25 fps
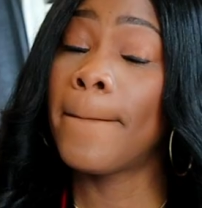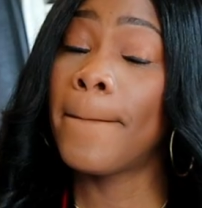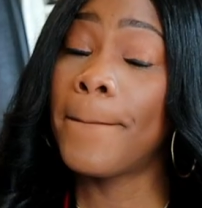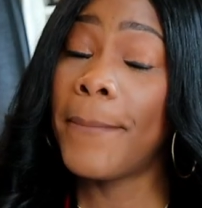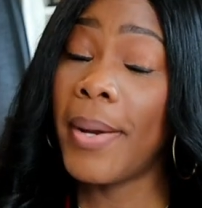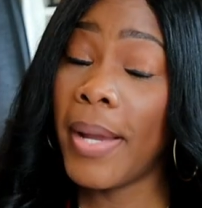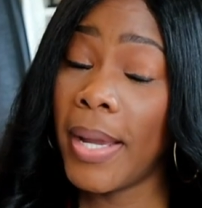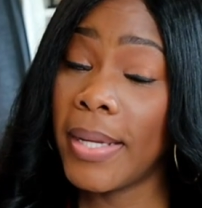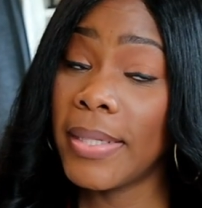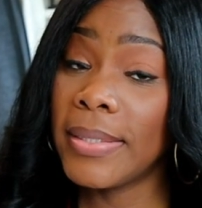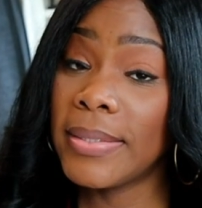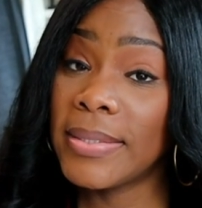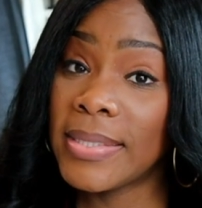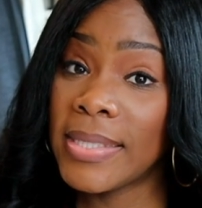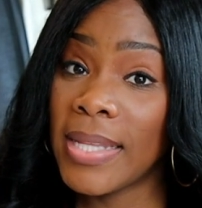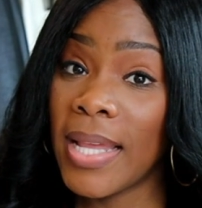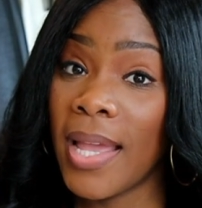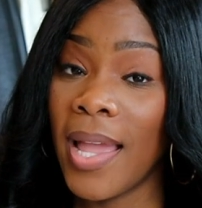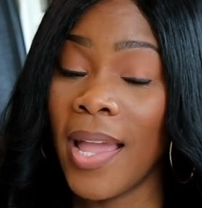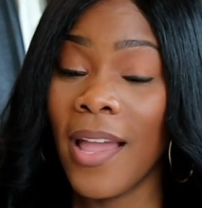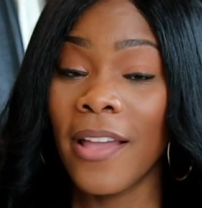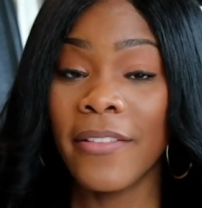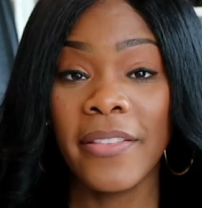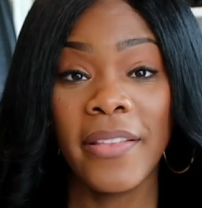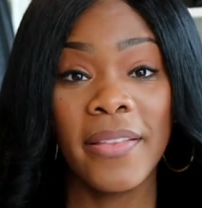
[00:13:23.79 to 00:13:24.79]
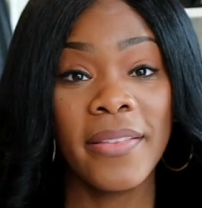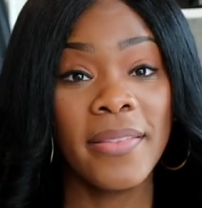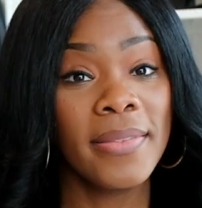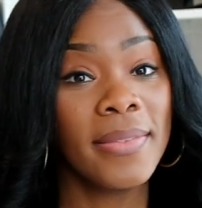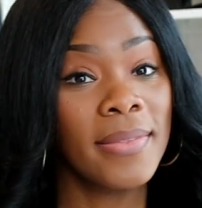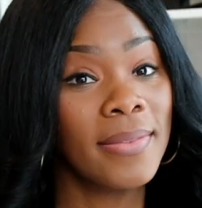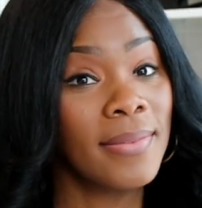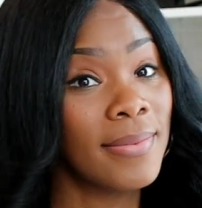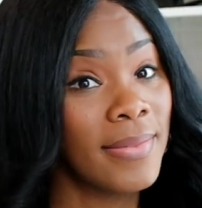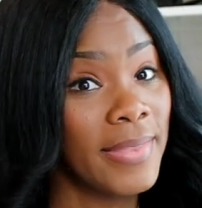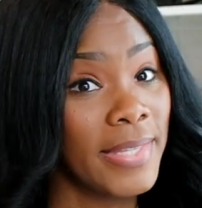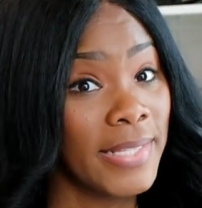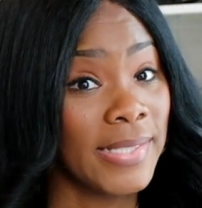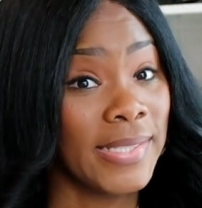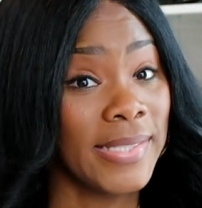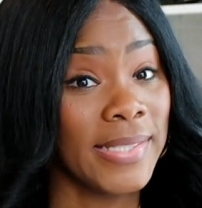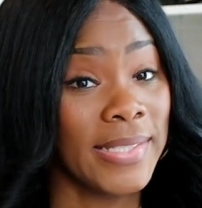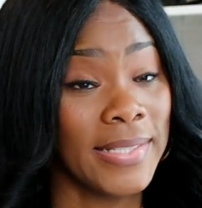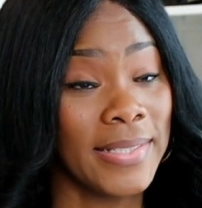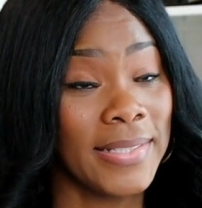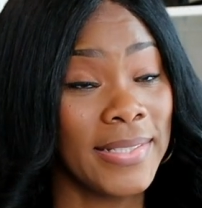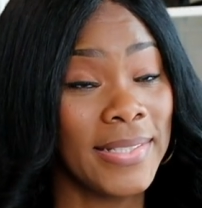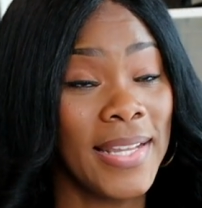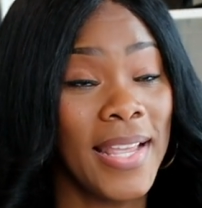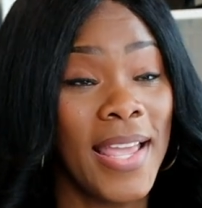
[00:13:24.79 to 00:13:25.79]
But
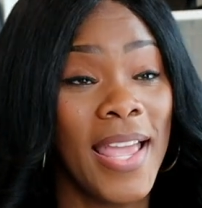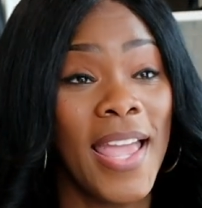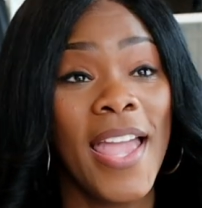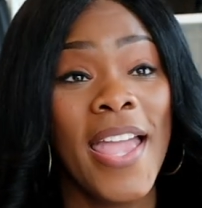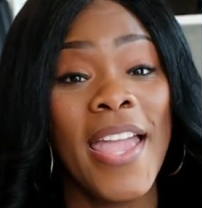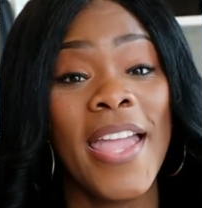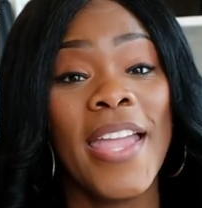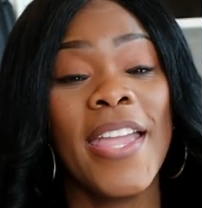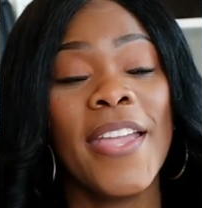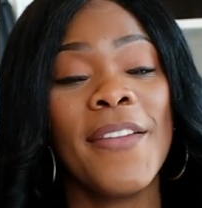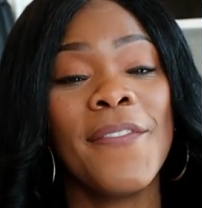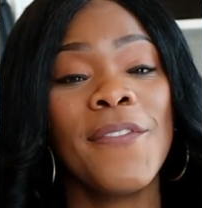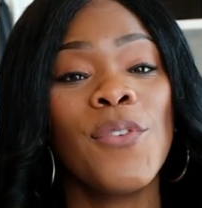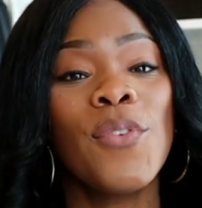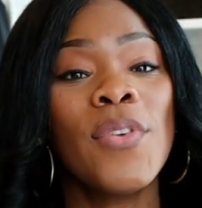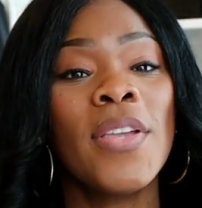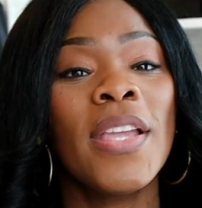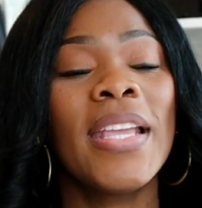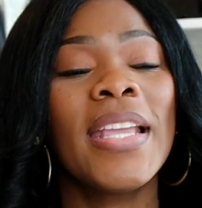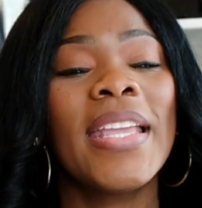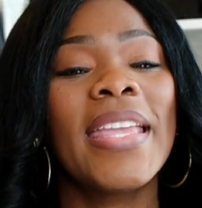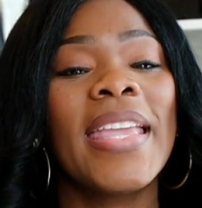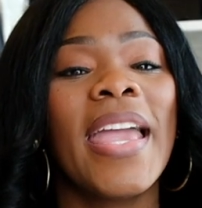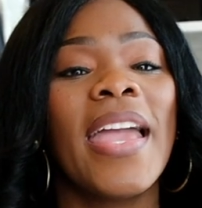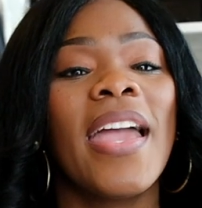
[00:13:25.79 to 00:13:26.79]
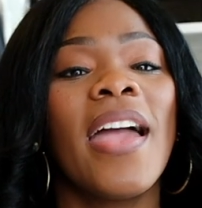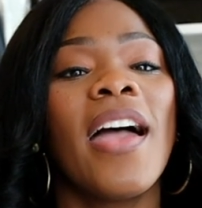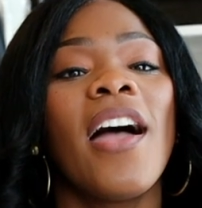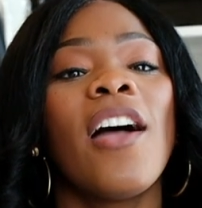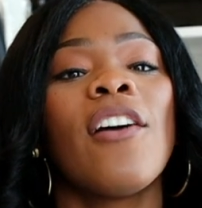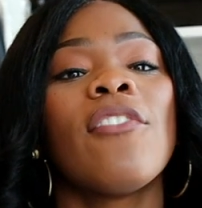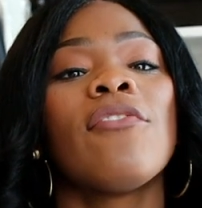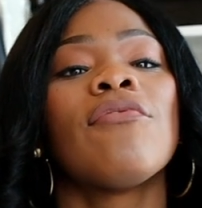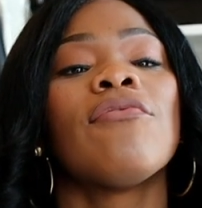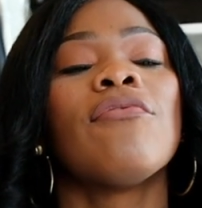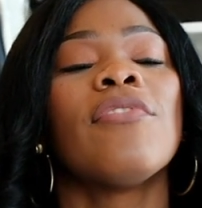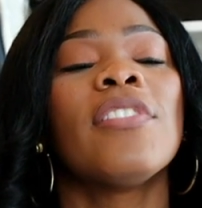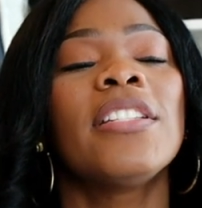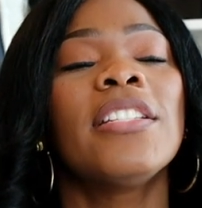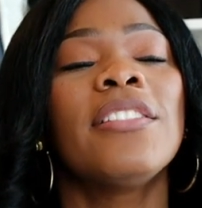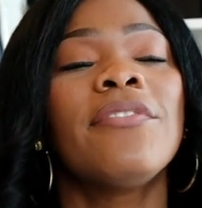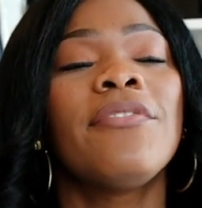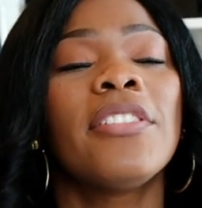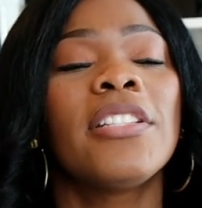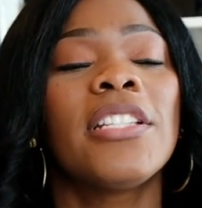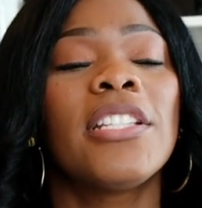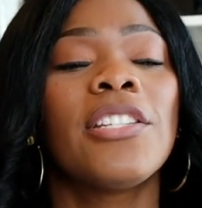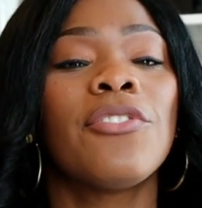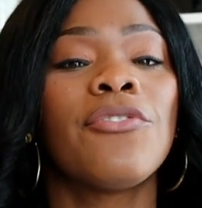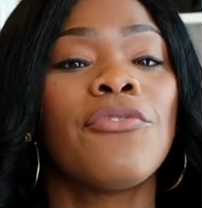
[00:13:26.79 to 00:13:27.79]
listen, if you can get a really,
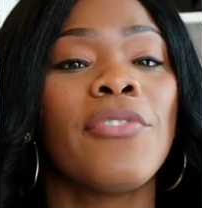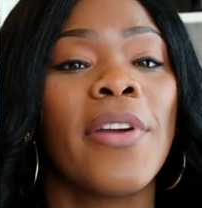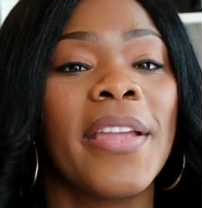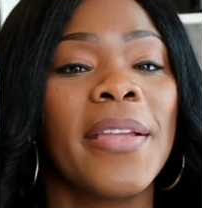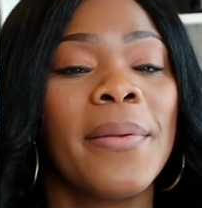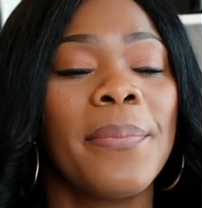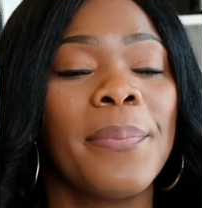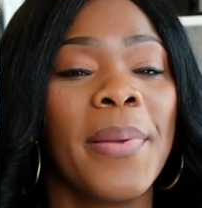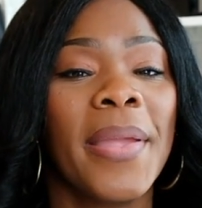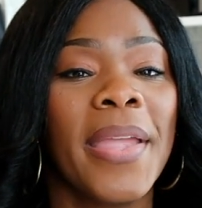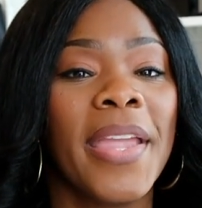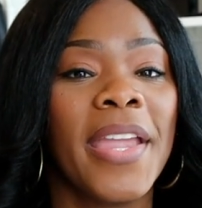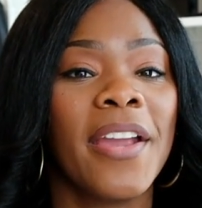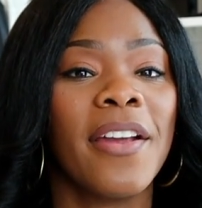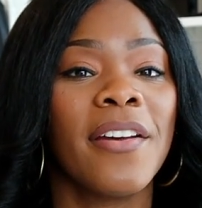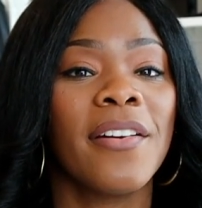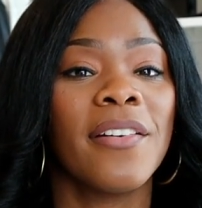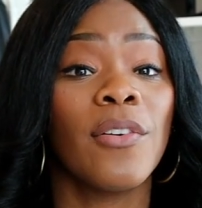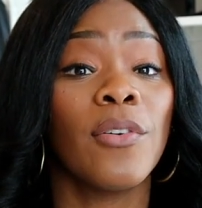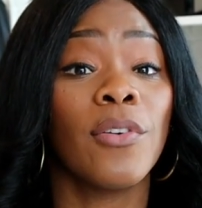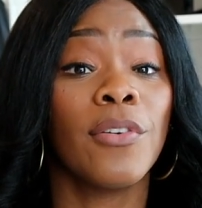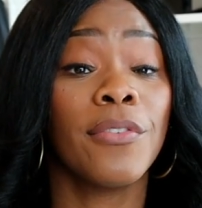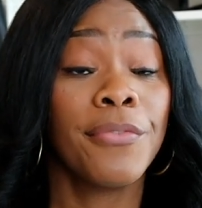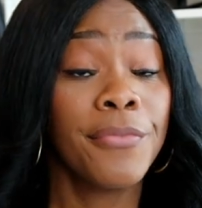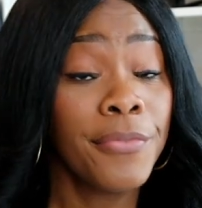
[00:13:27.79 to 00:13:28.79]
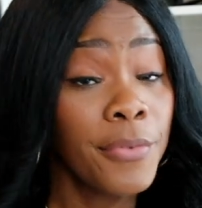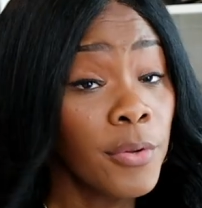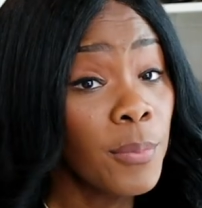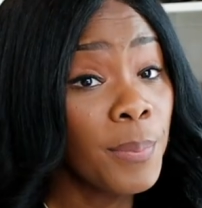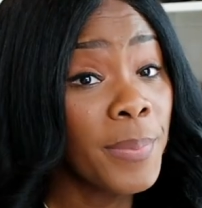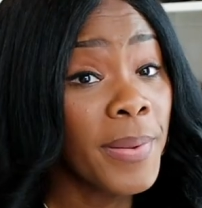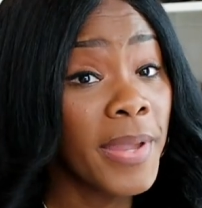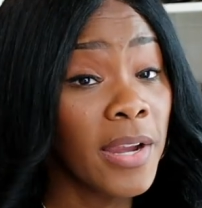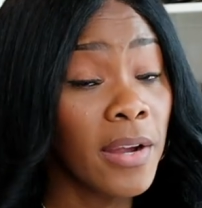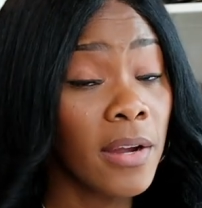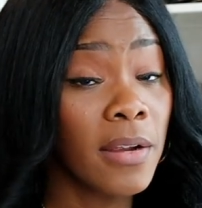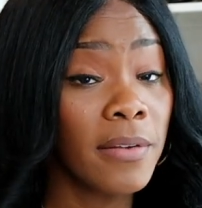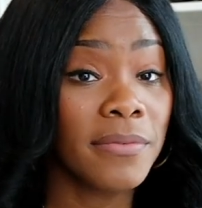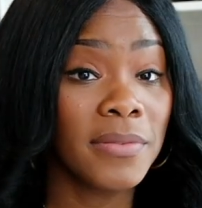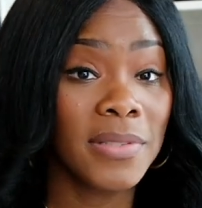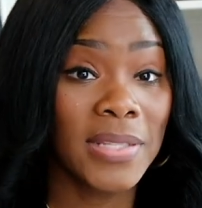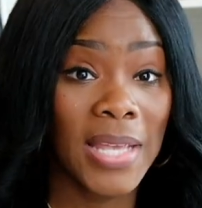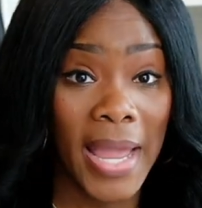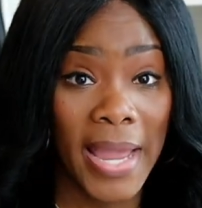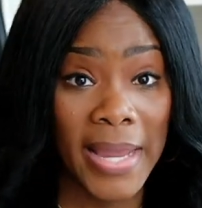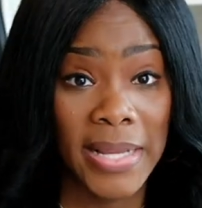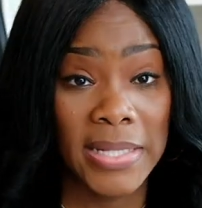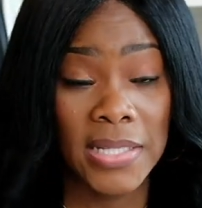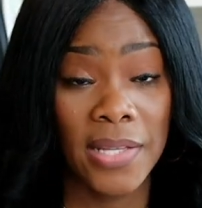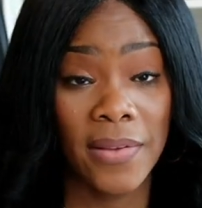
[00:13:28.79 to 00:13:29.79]
really great pair or a few pair of
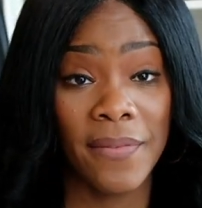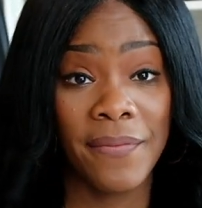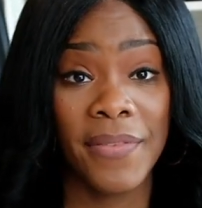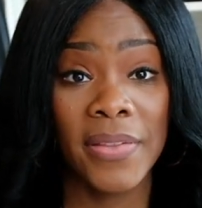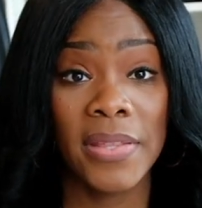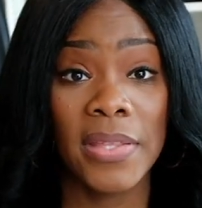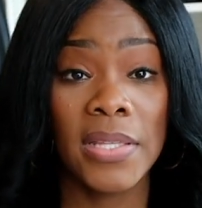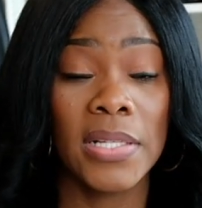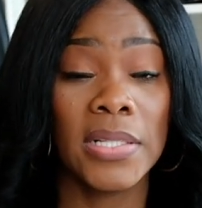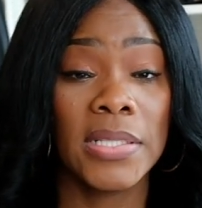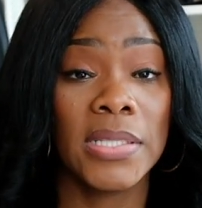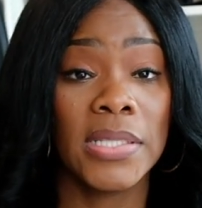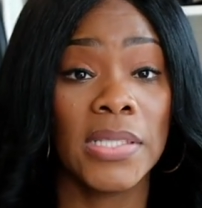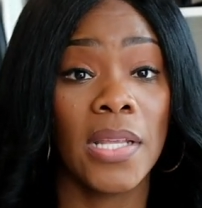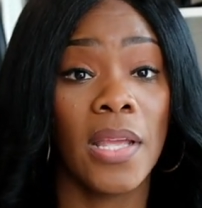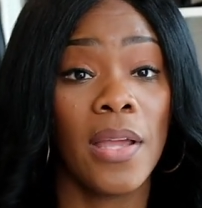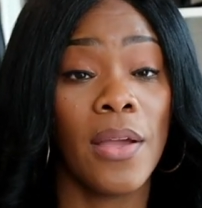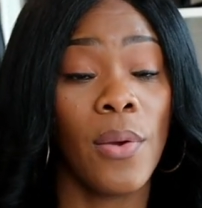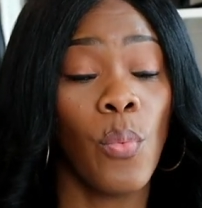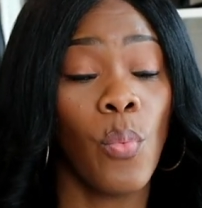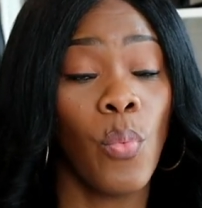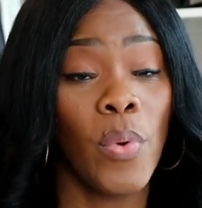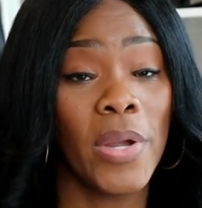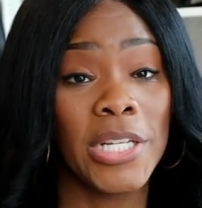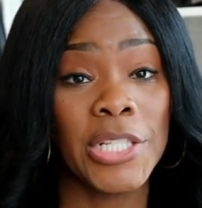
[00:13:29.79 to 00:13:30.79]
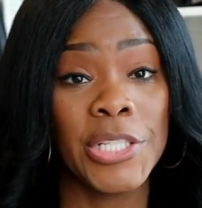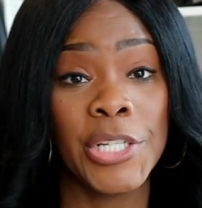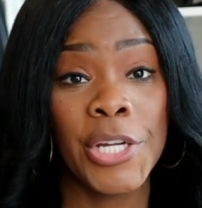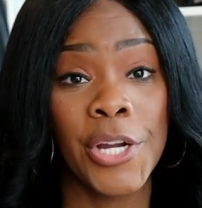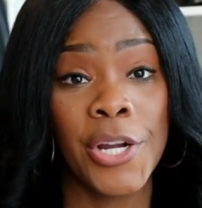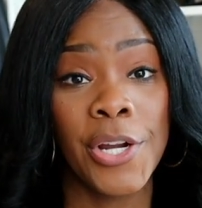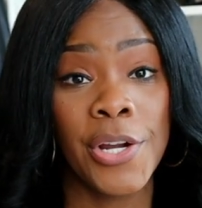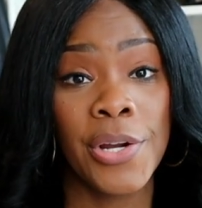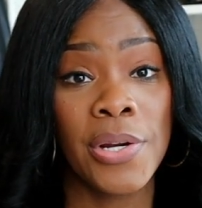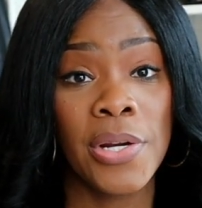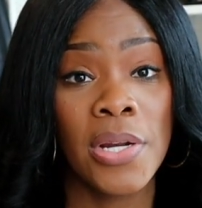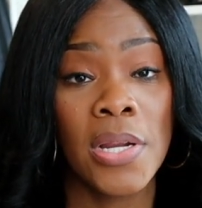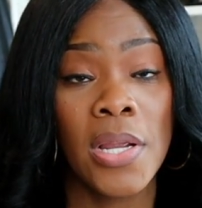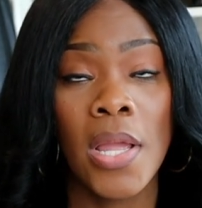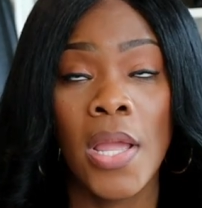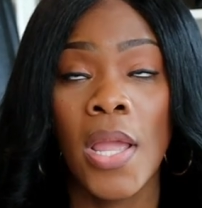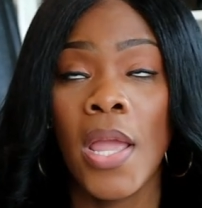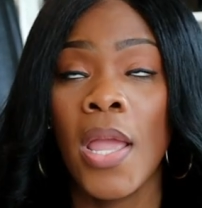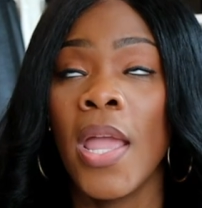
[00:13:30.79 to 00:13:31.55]
tights for this winter,